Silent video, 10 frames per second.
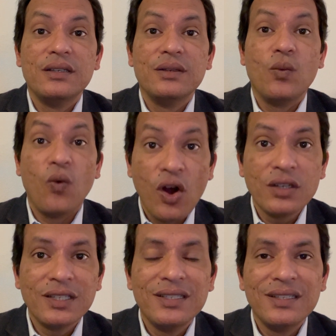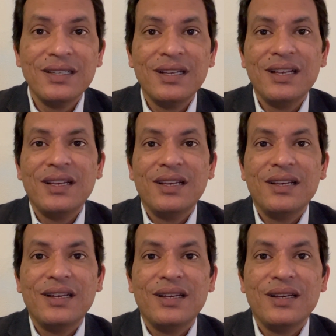walk,
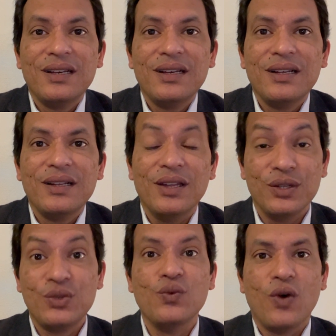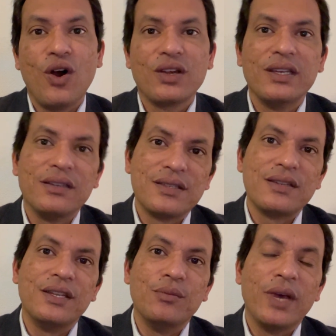learn to walk in a
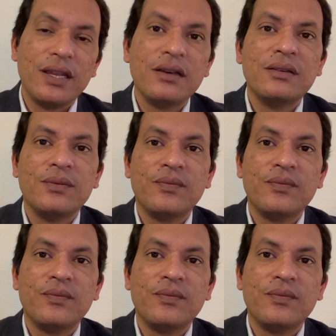steady manner